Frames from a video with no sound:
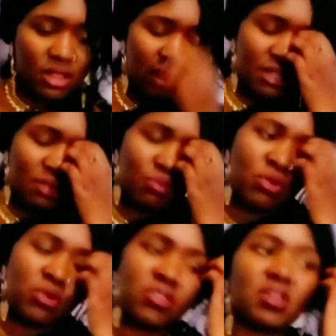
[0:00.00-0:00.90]
The
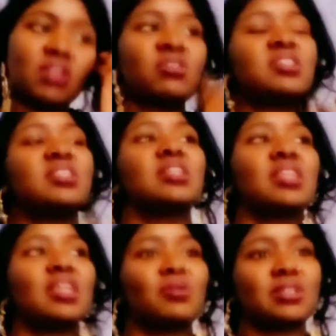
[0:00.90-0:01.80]
most interesting
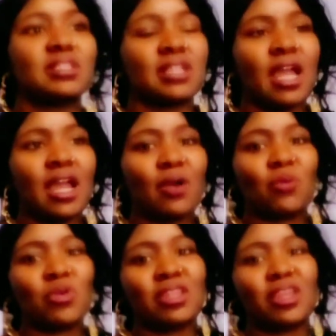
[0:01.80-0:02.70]
thing was,
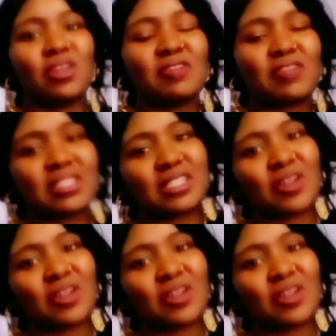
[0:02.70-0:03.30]
when the universe is